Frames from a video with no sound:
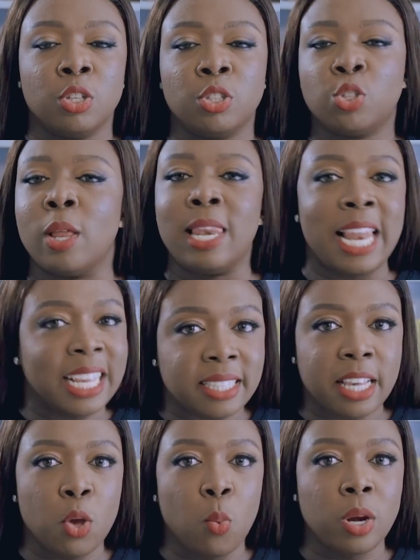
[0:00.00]
So let's
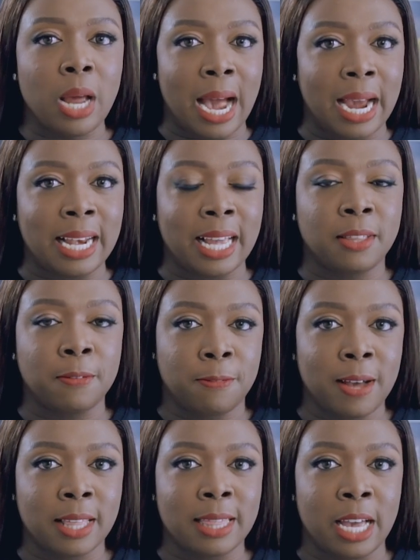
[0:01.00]
say you want to highlight the
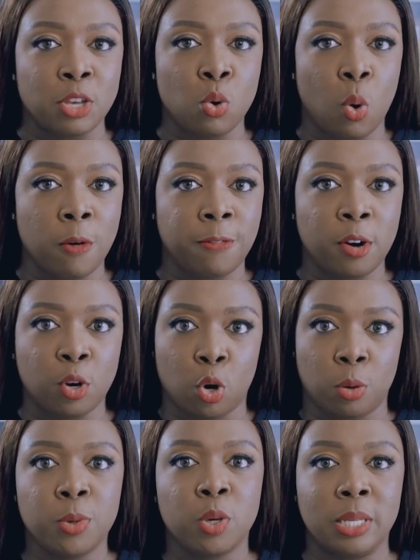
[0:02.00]
fact that you offer a
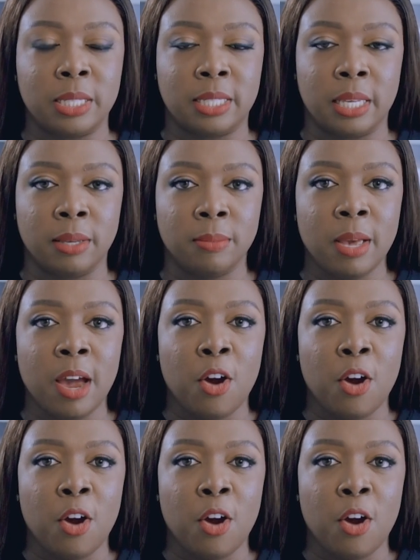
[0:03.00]
community.